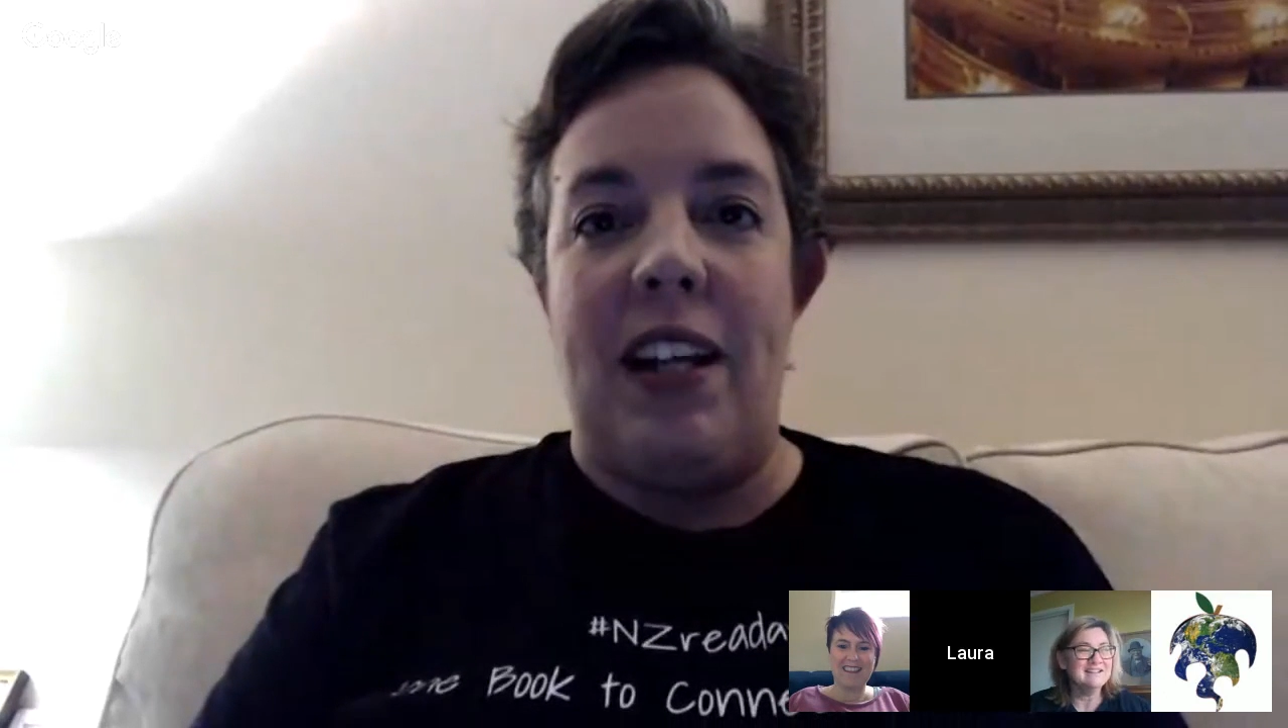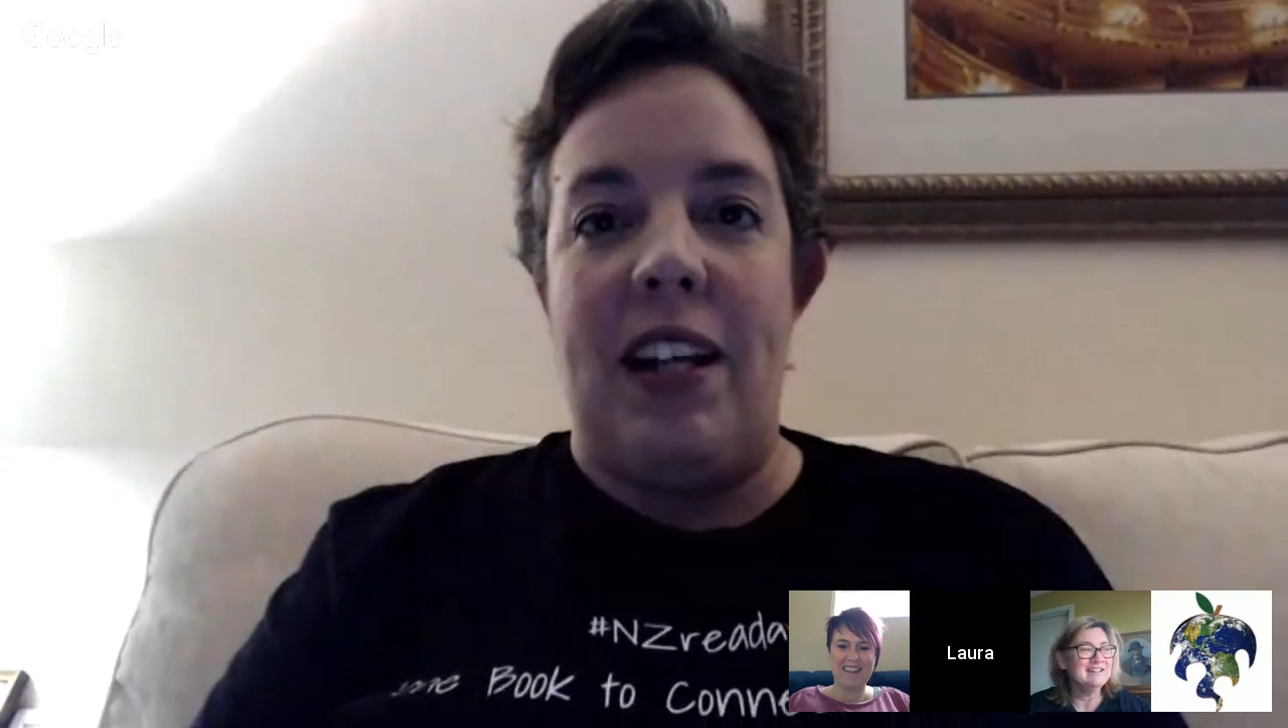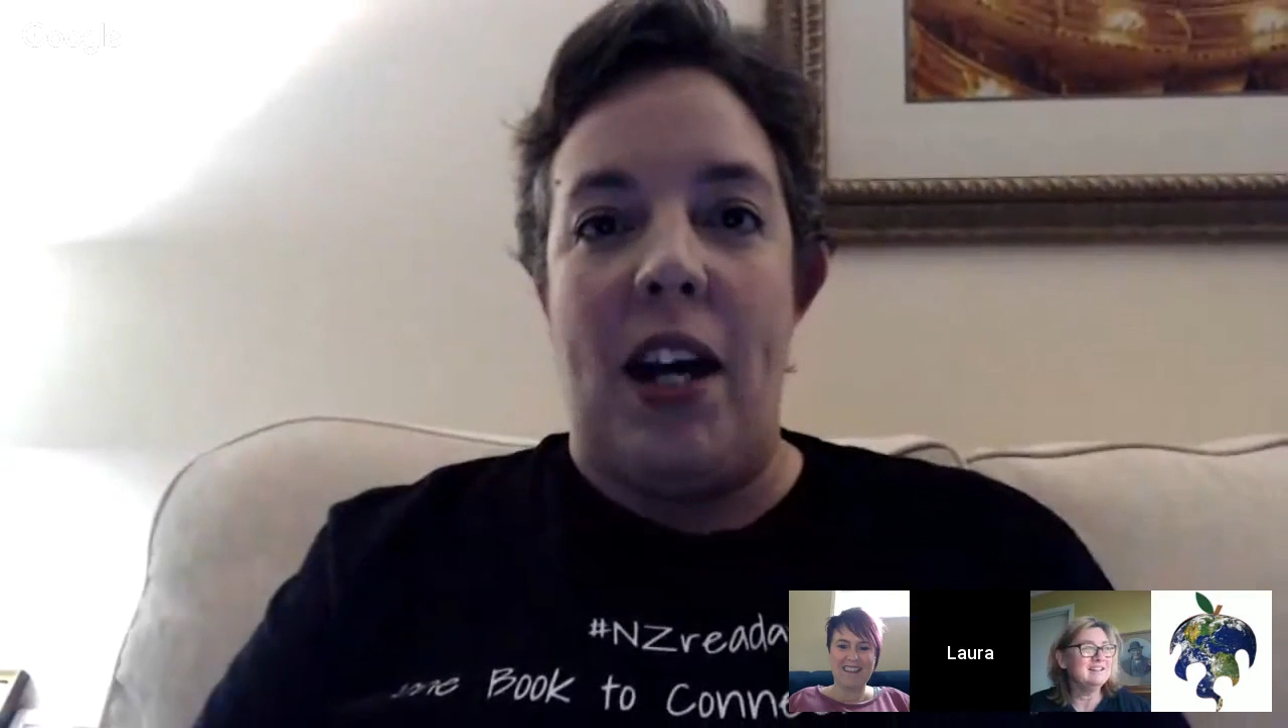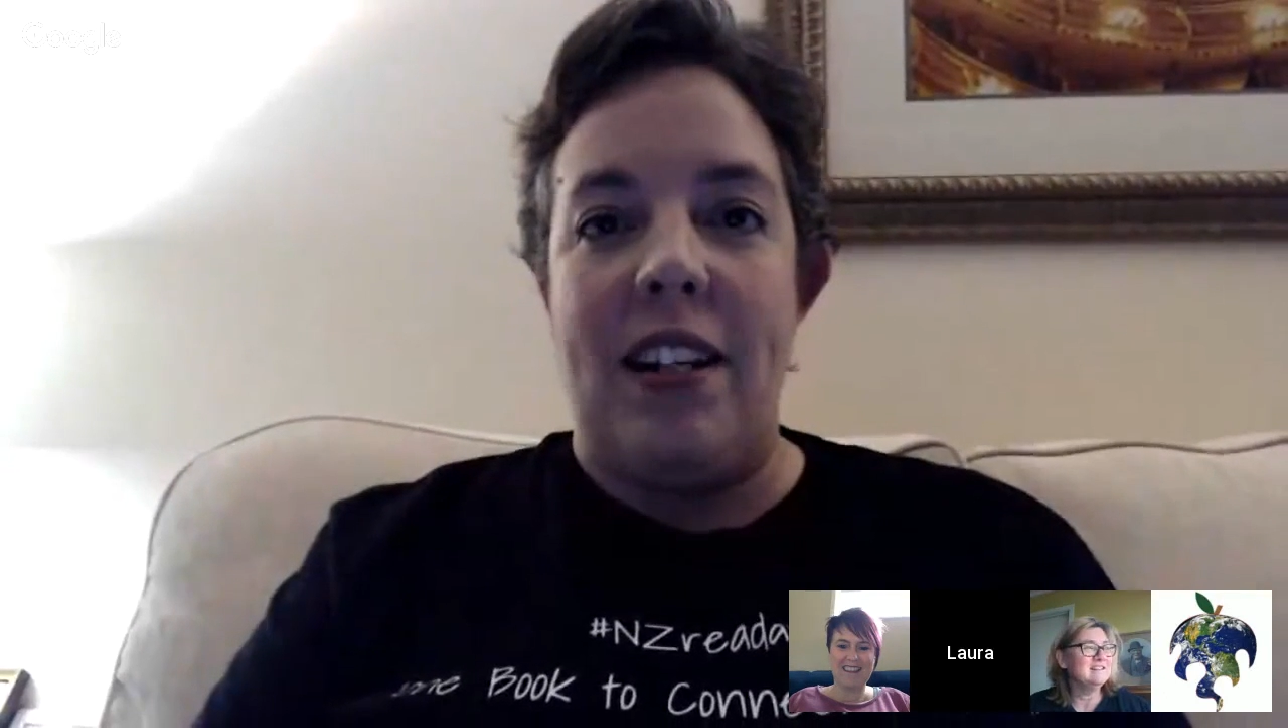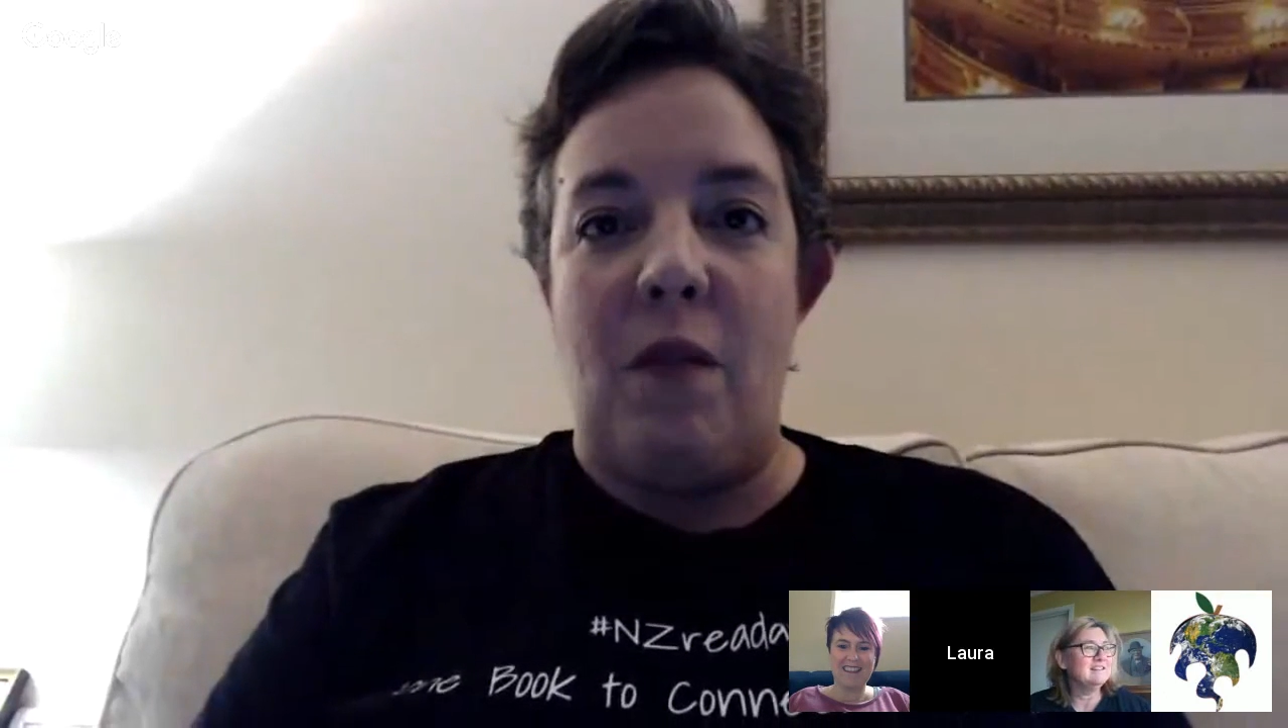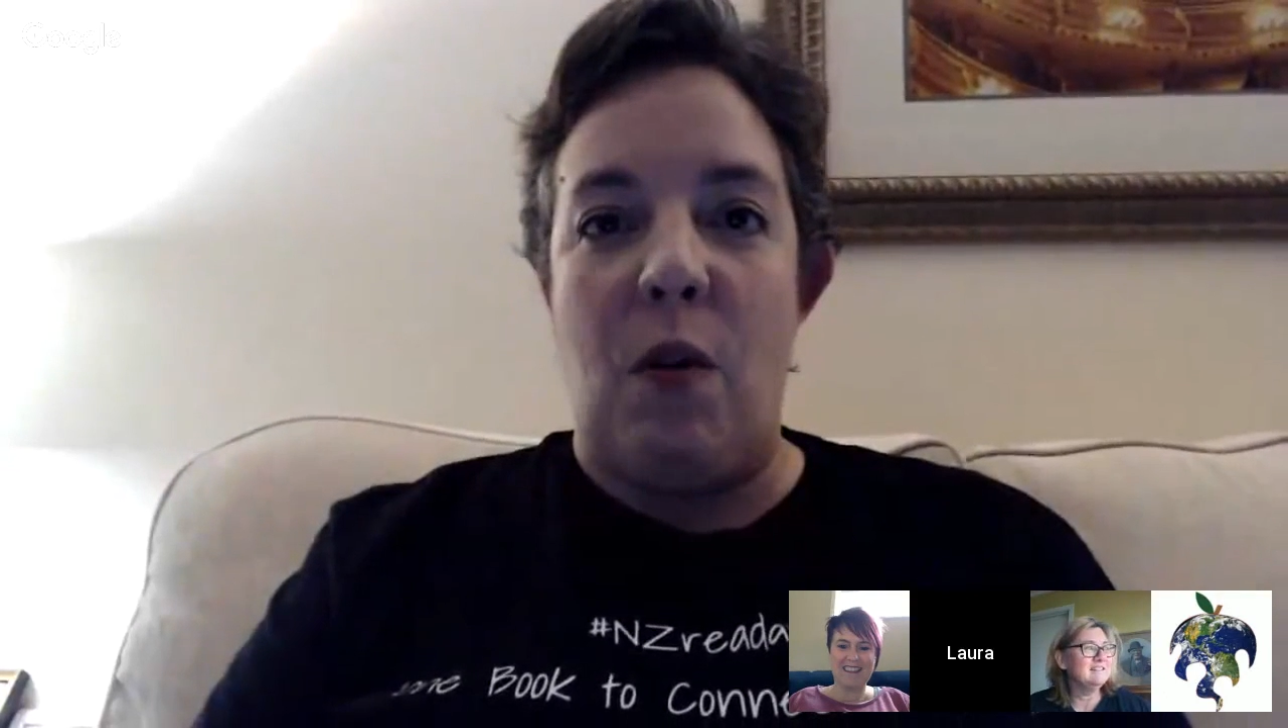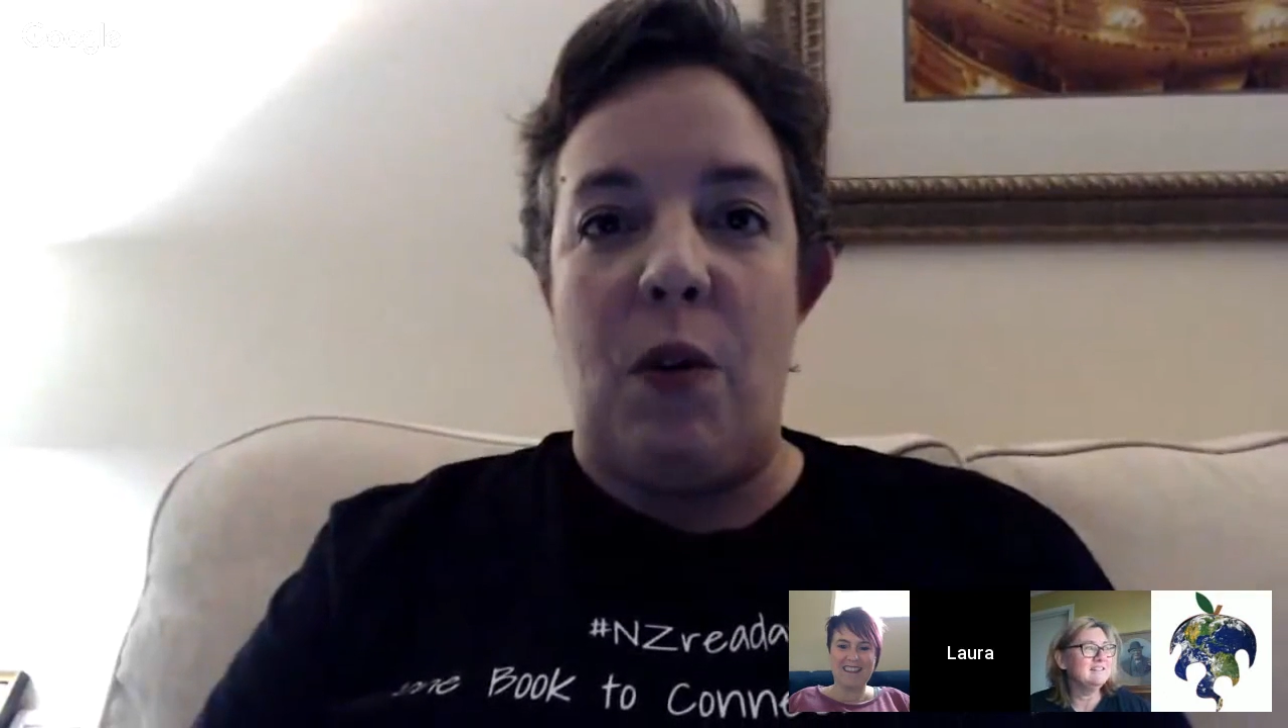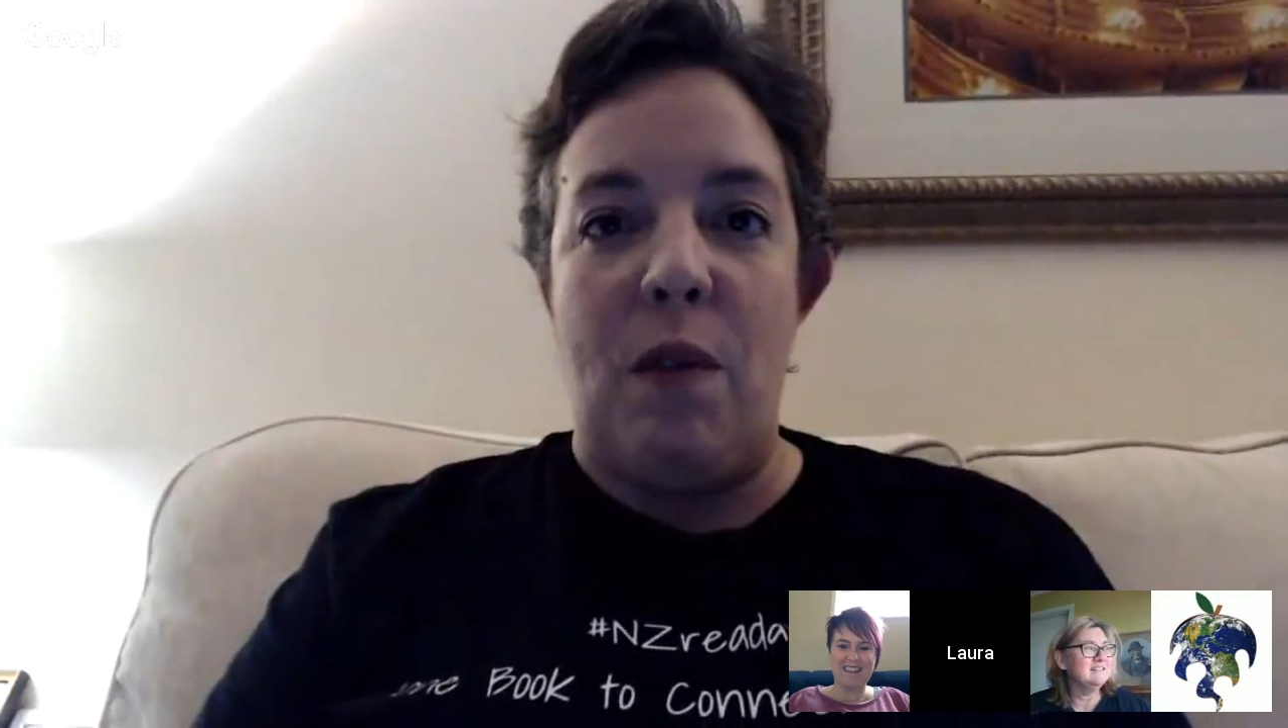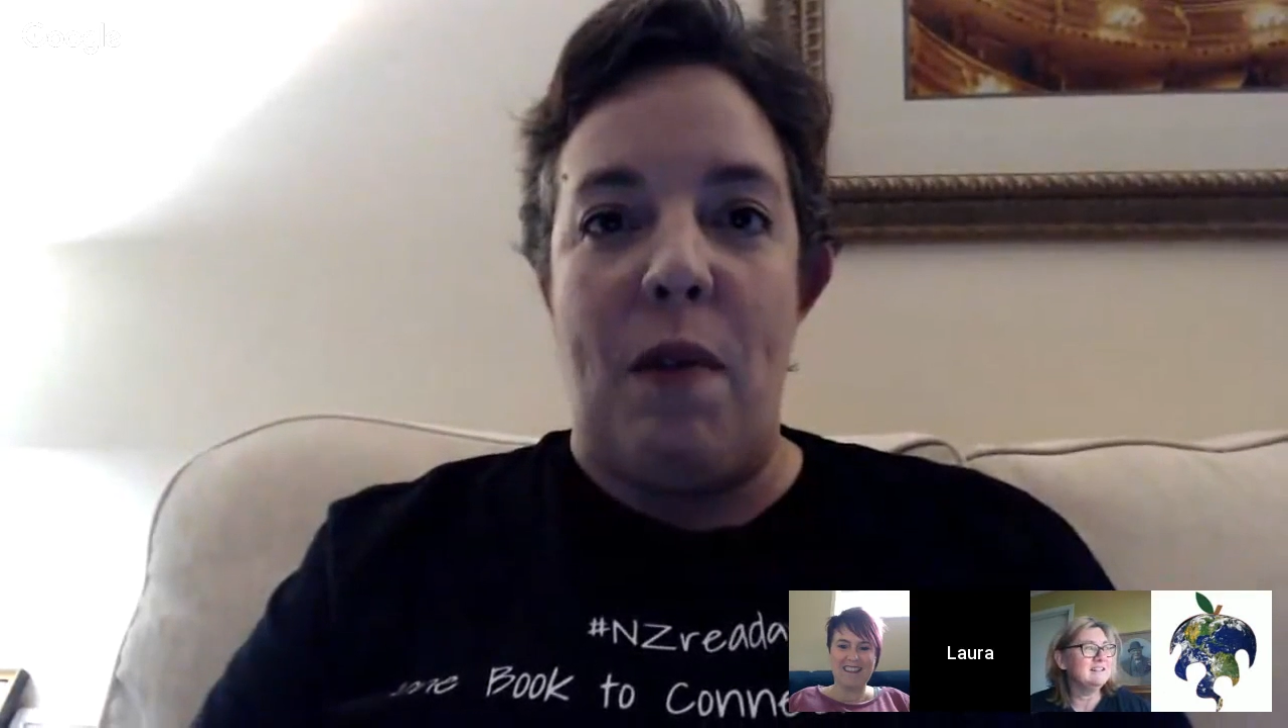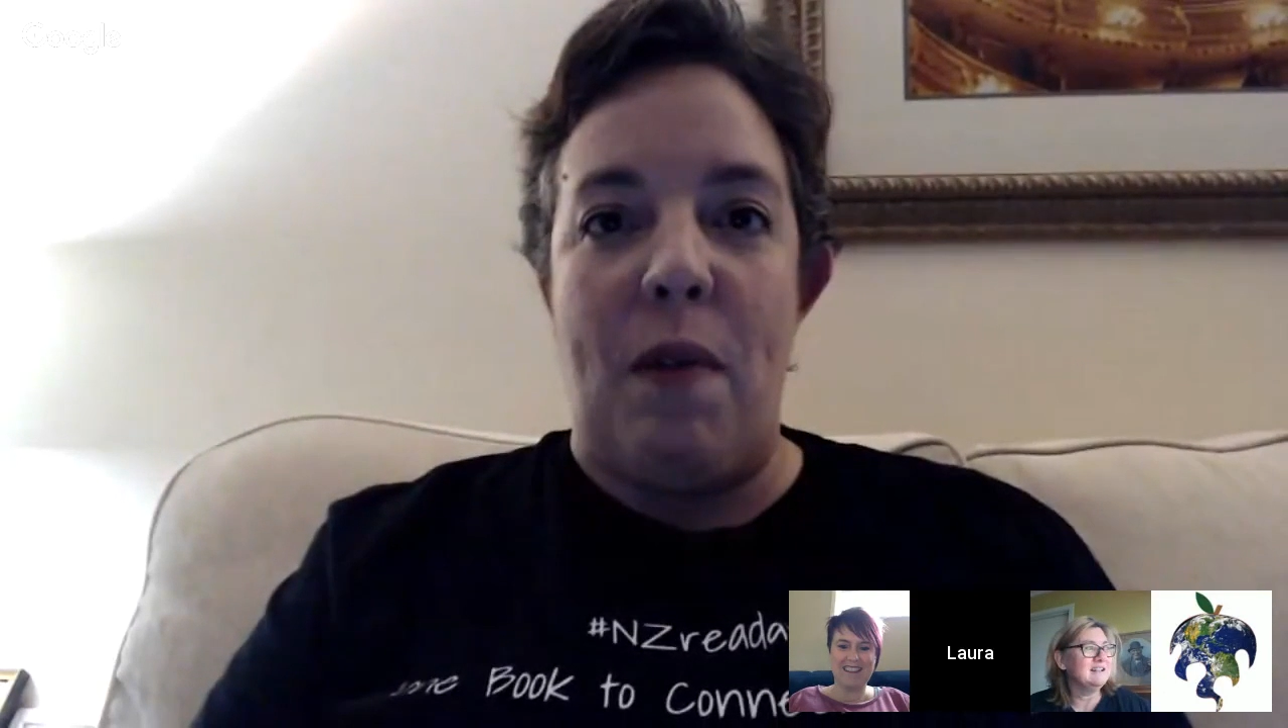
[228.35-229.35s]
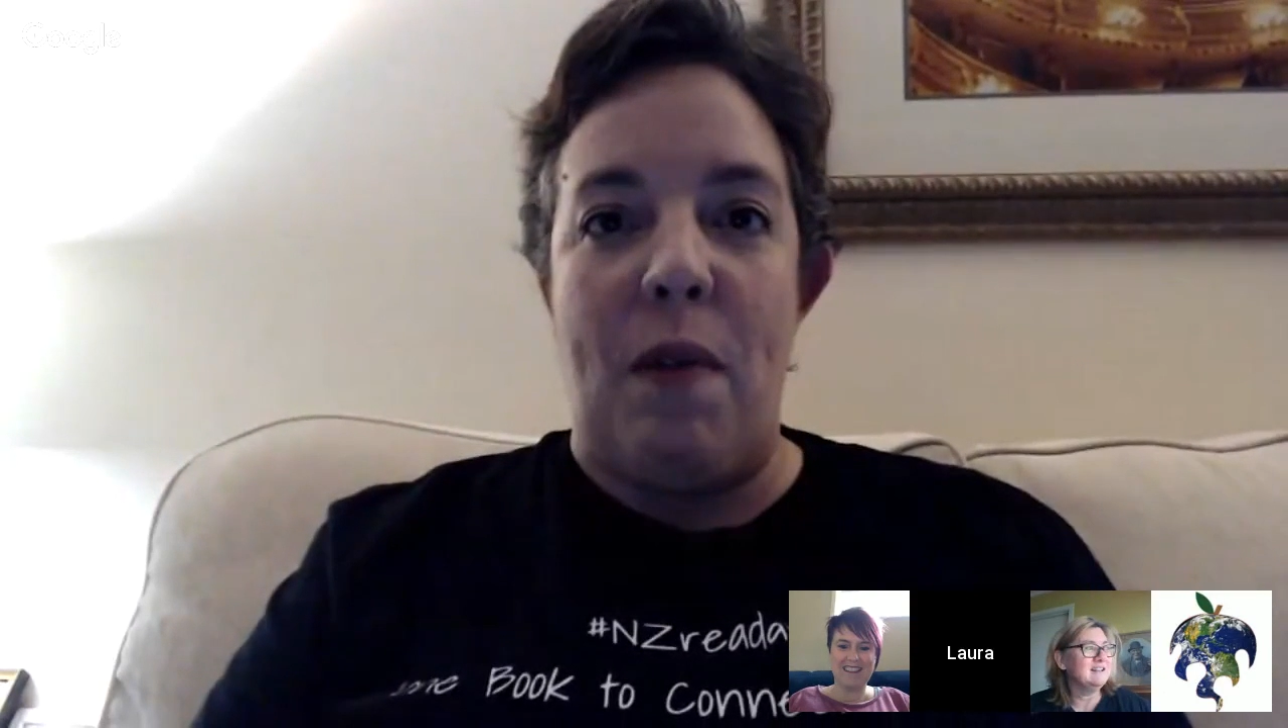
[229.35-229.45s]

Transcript: I won't worry about it now.